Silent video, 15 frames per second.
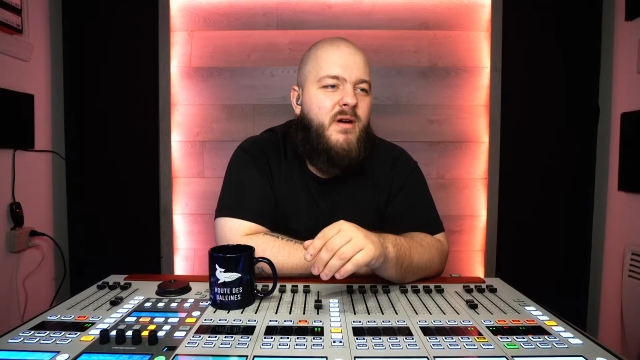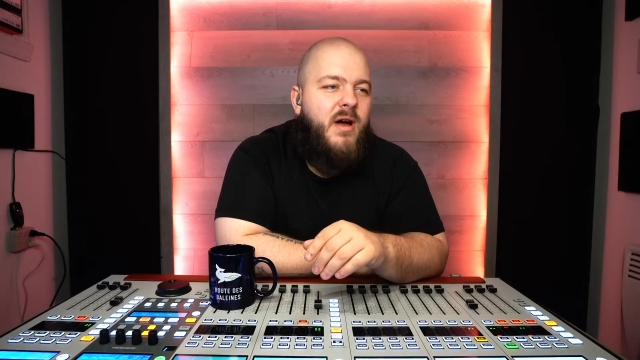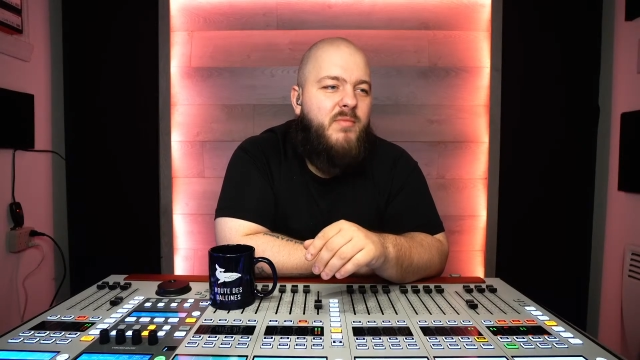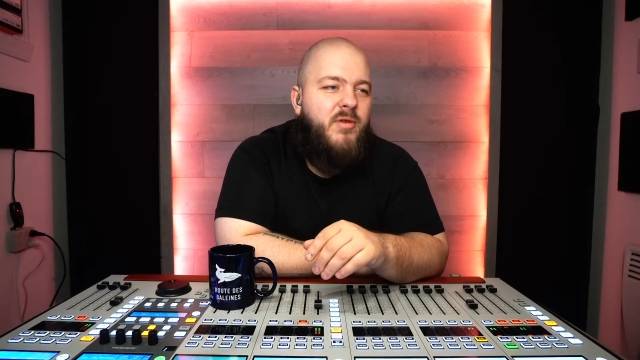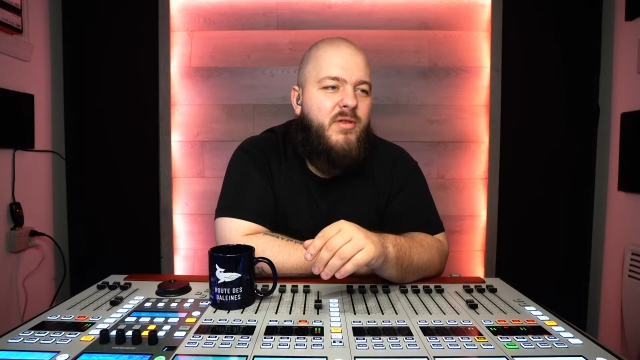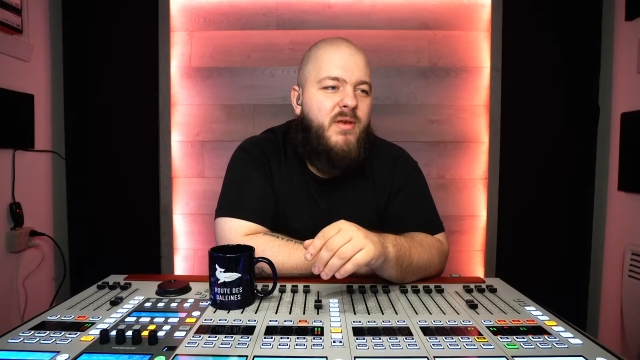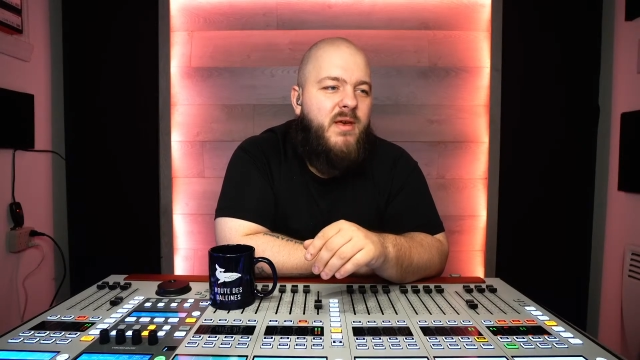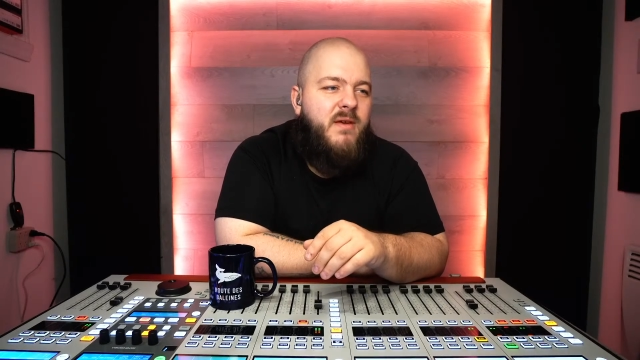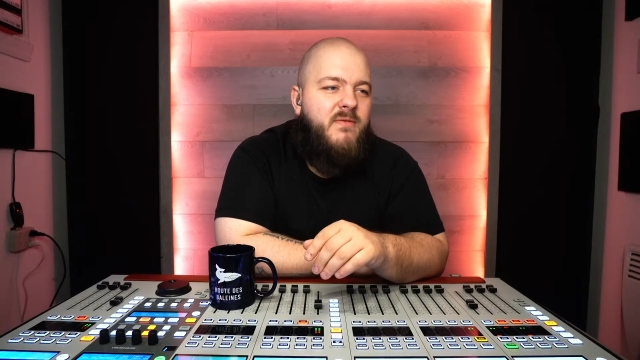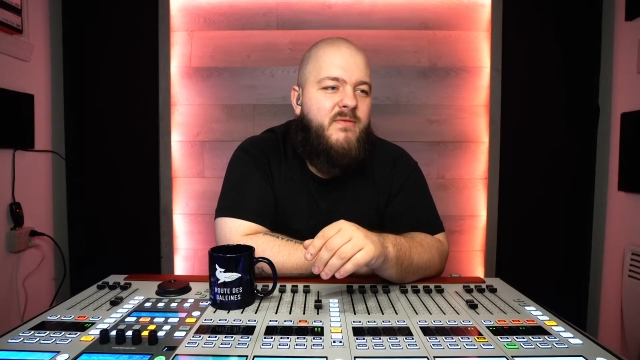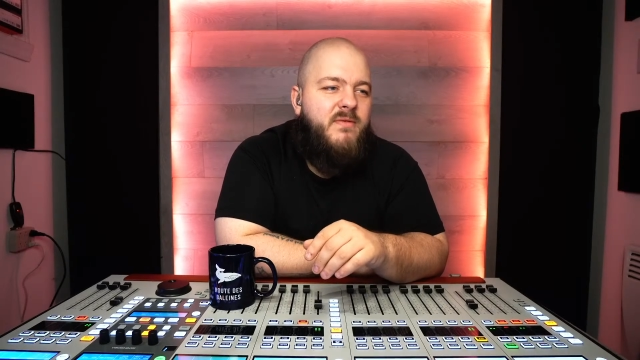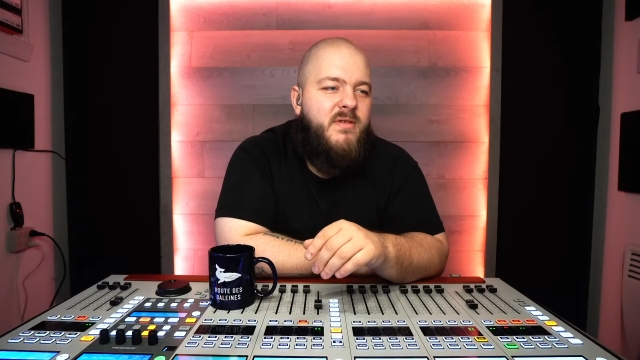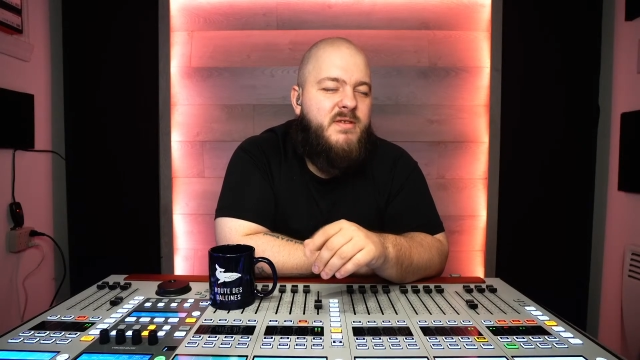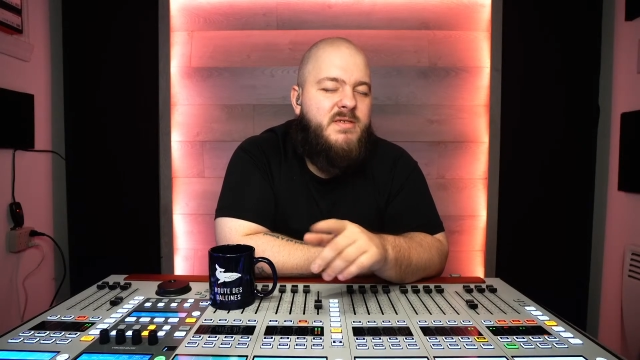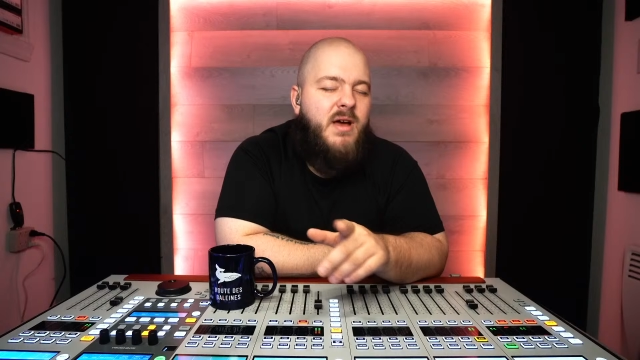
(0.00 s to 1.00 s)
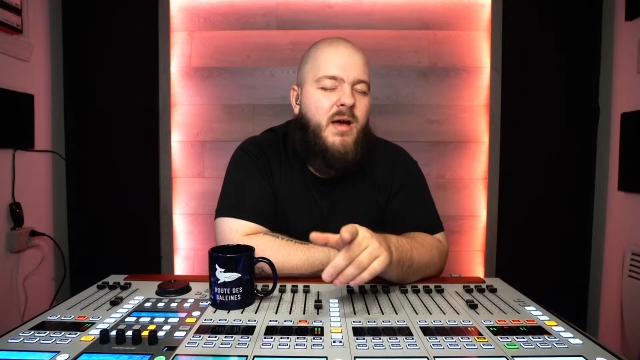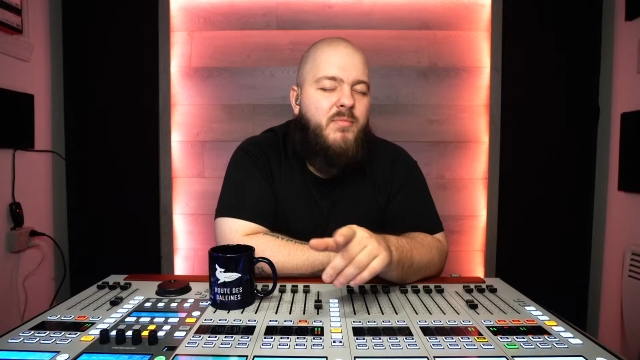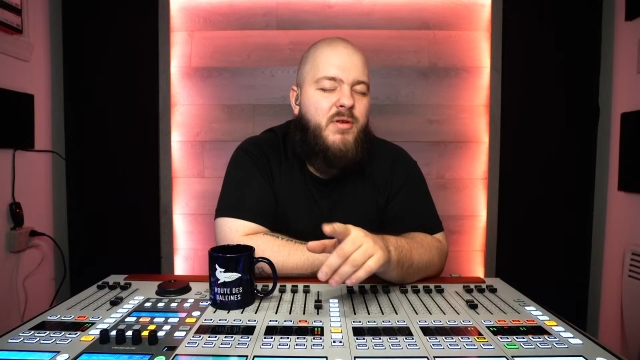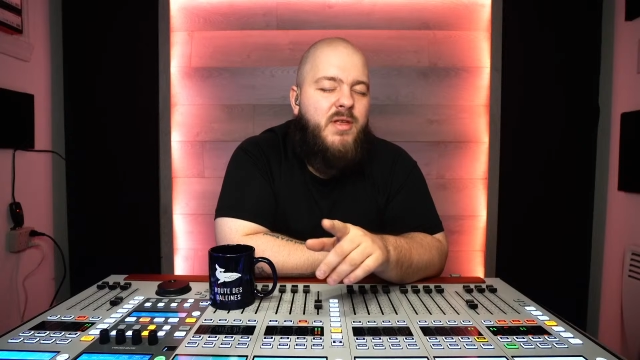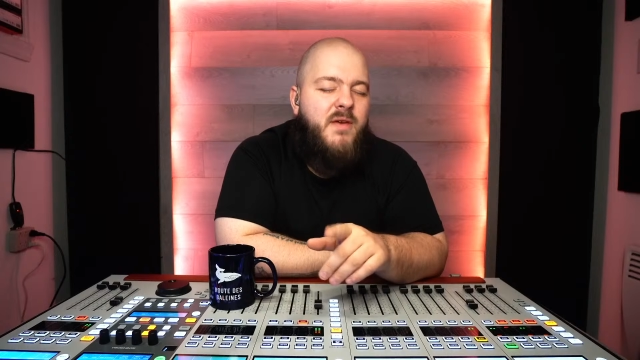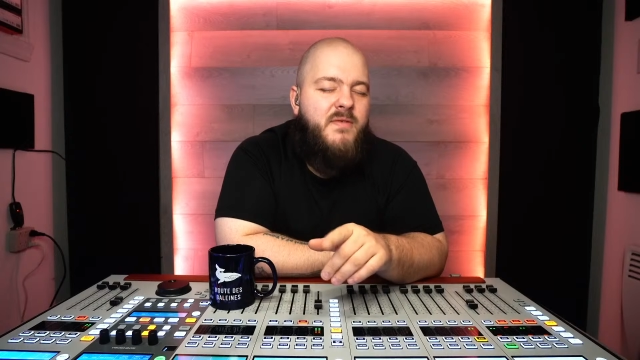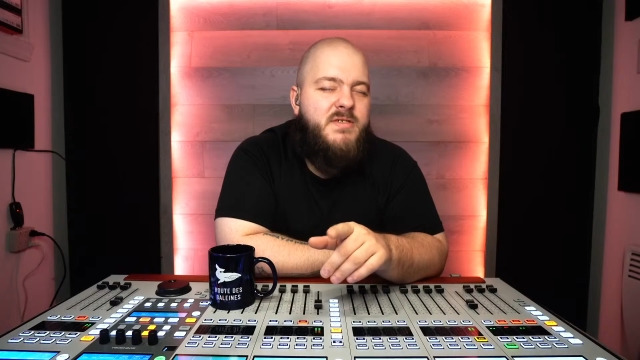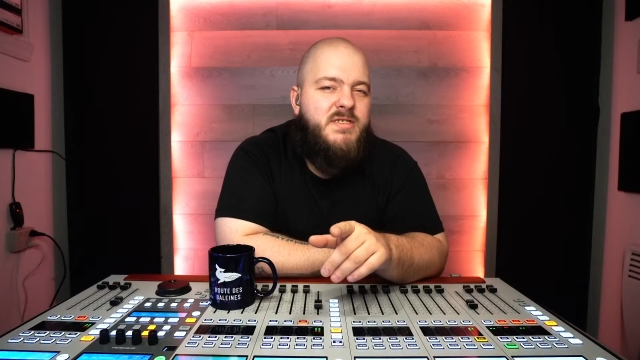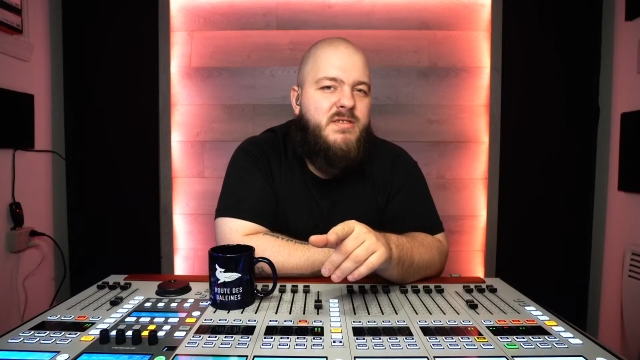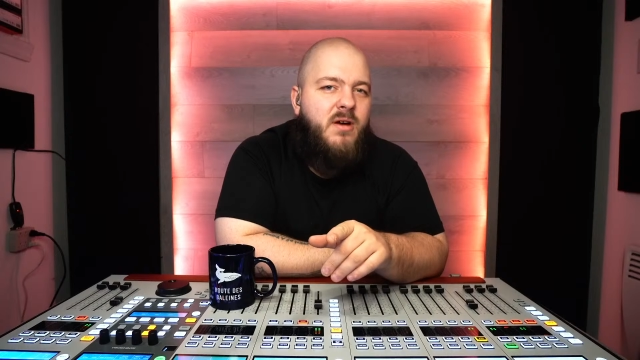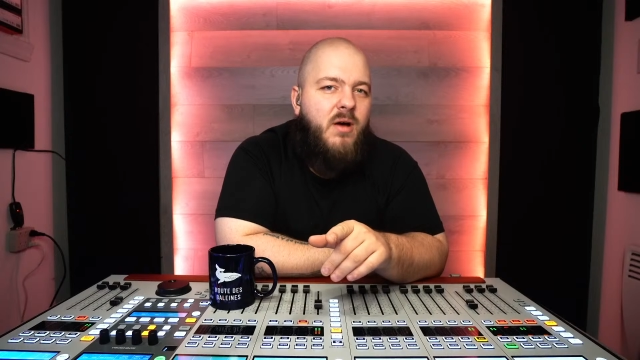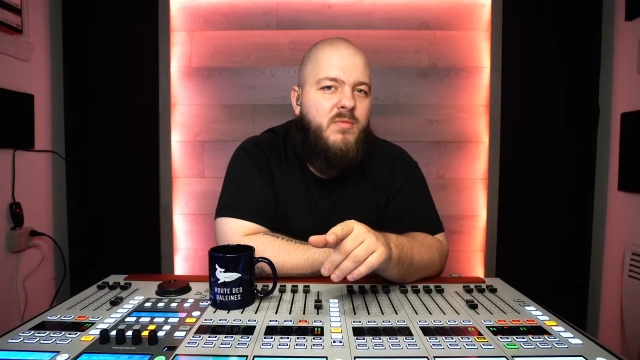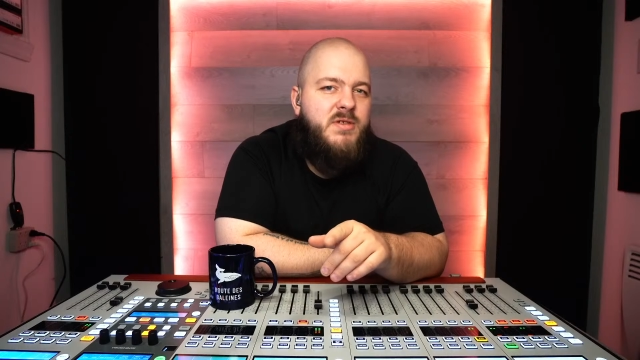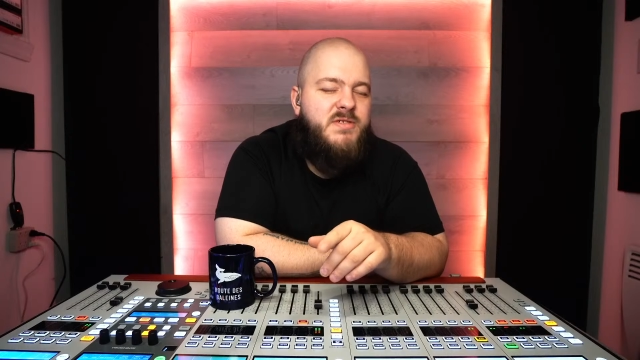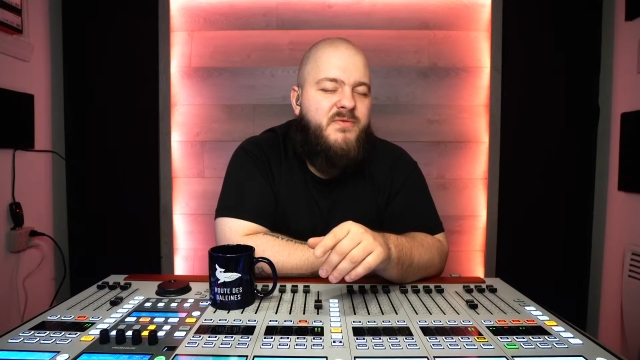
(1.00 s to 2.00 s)
I believe, because I believe it's
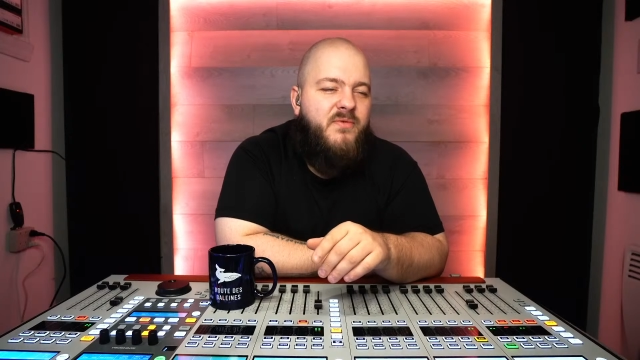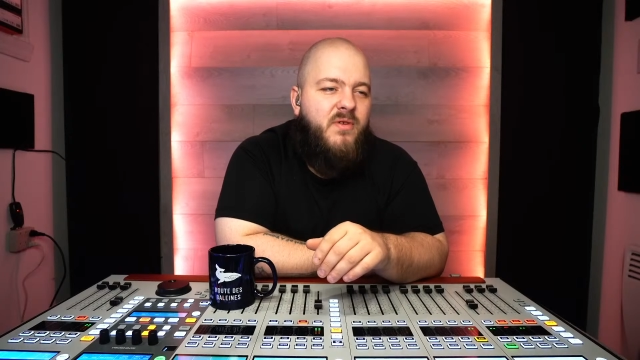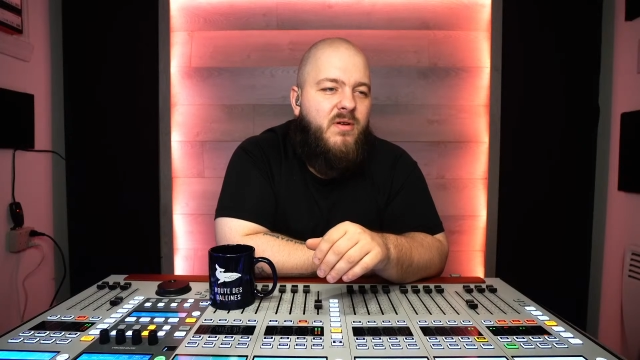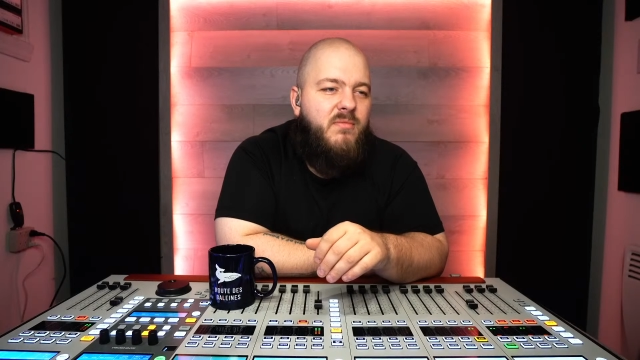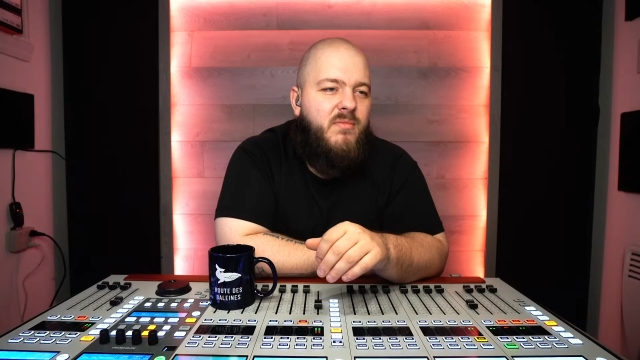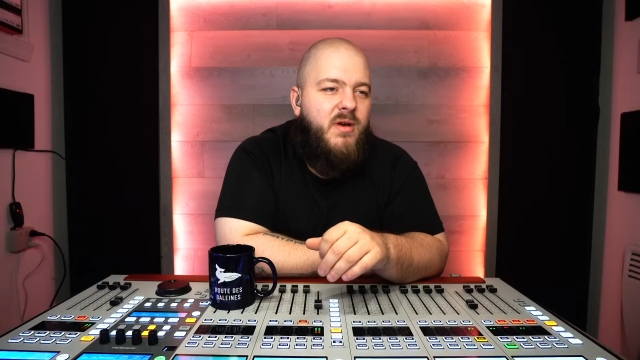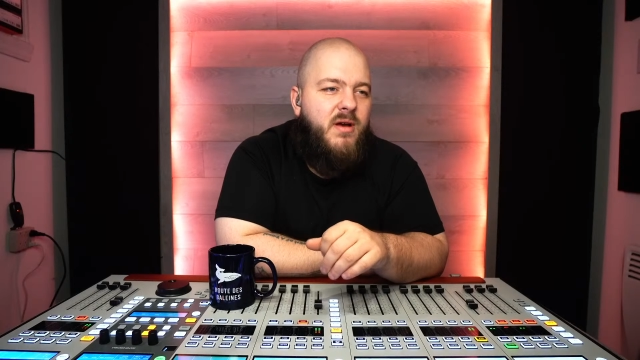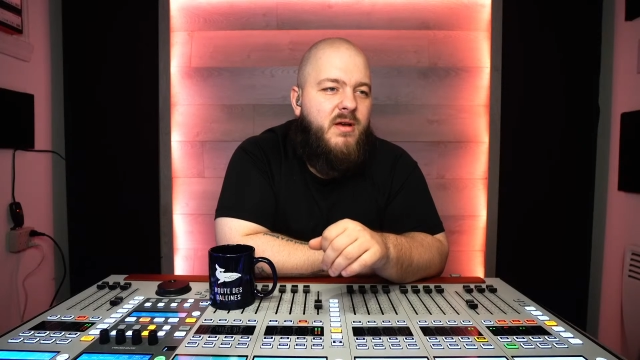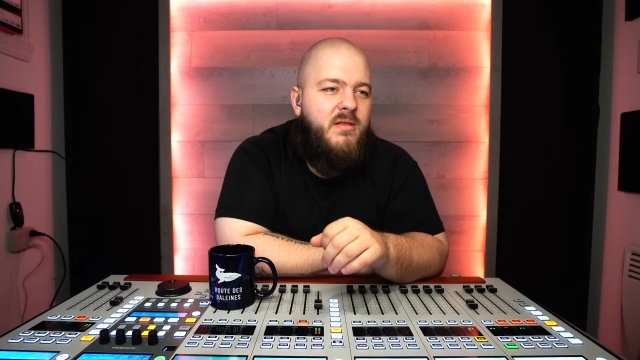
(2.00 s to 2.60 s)
Thomas from